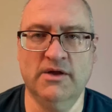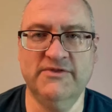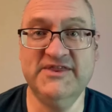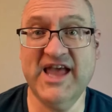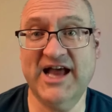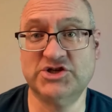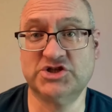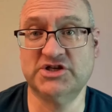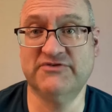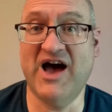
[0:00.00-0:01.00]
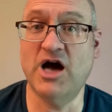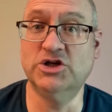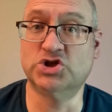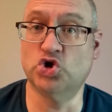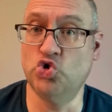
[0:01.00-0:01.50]
The adjective
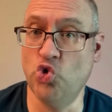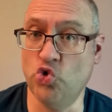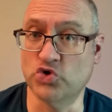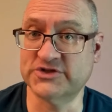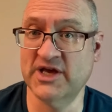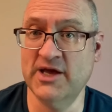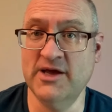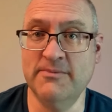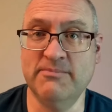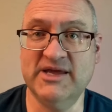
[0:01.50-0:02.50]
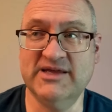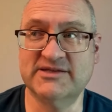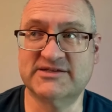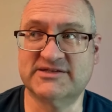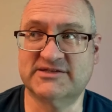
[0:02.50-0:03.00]
haltlos
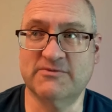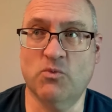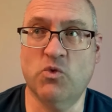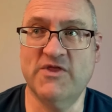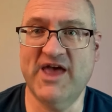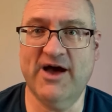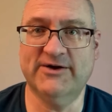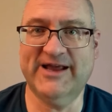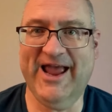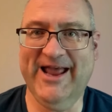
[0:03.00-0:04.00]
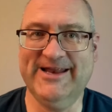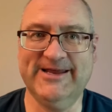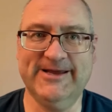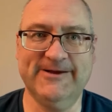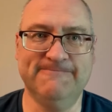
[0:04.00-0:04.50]
means without
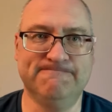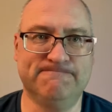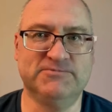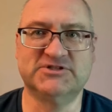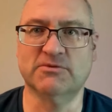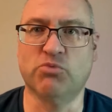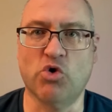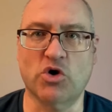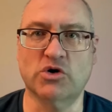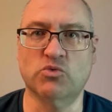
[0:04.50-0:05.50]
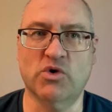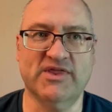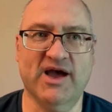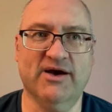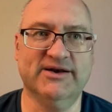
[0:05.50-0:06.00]
any support,
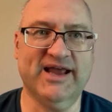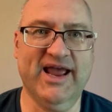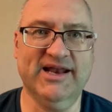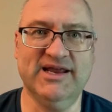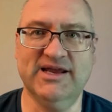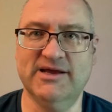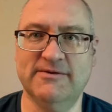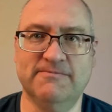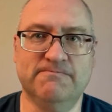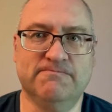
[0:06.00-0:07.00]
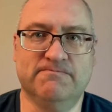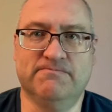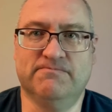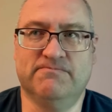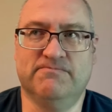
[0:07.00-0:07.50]
without any
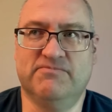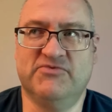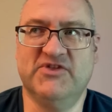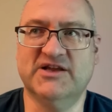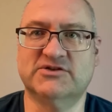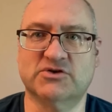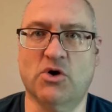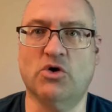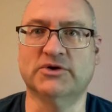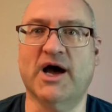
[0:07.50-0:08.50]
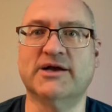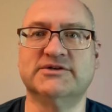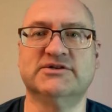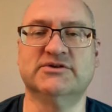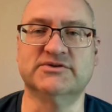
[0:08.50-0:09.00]
thing to hold
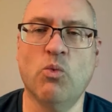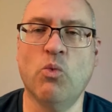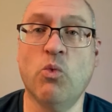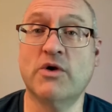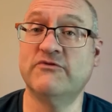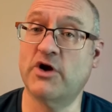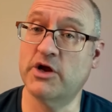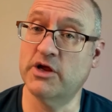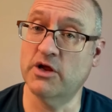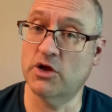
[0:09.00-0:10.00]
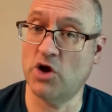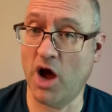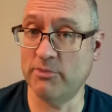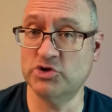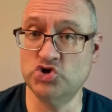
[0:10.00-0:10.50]
on to. One very
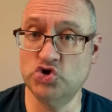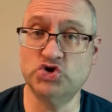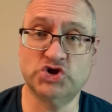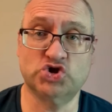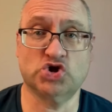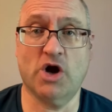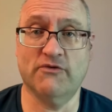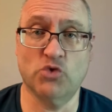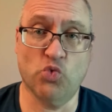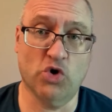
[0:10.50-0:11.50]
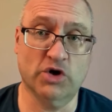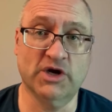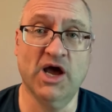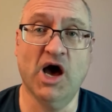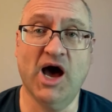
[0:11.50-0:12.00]
common usage of the word
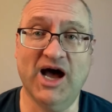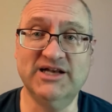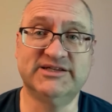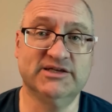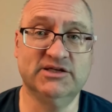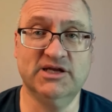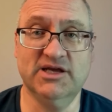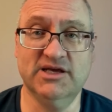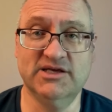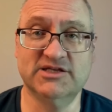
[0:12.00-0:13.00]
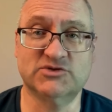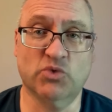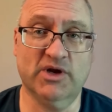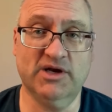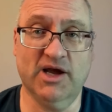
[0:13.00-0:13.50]
halten is
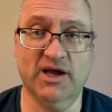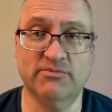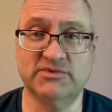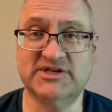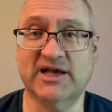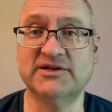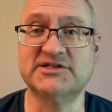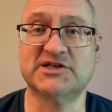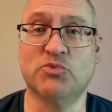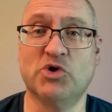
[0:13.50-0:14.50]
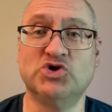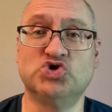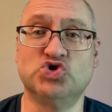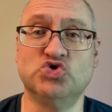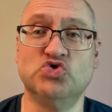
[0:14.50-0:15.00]
when I'm telling someone
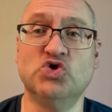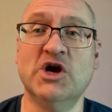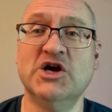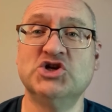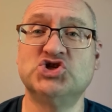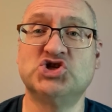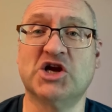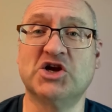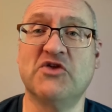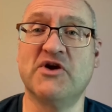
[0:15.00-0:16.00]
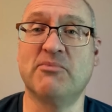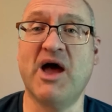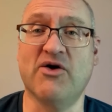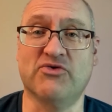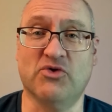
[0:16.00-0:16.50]
to shut their
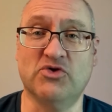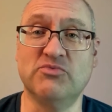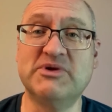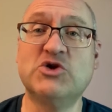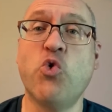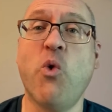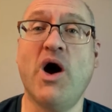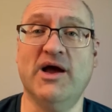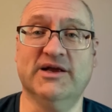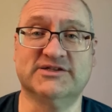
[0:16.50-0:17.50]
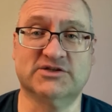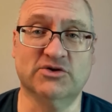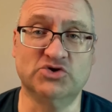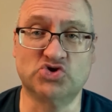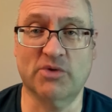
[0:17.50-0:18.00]
mouth or to be quiet.
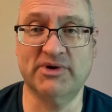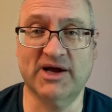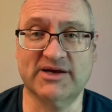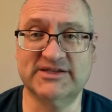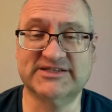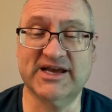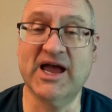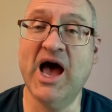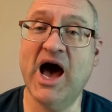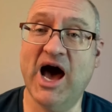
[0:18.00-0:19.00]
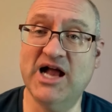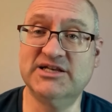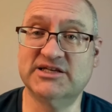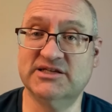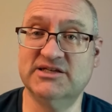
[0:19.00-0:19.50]
So in German I could say
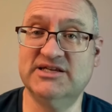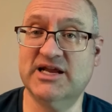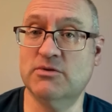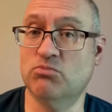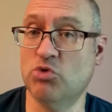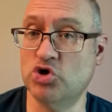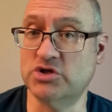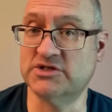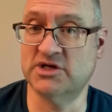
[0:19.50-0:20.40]
halt den Mund